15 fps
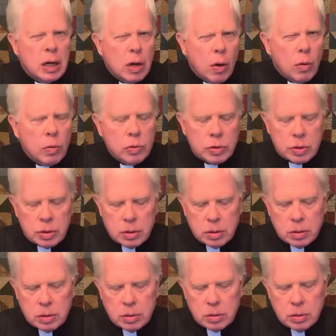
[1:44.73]
knows
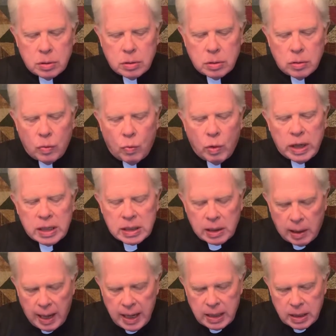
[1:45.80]
what it's
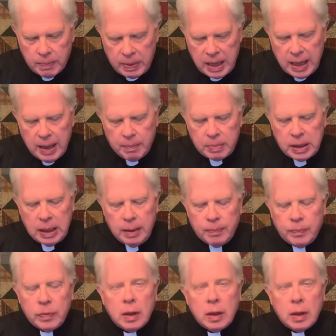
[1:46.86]
like to be empty,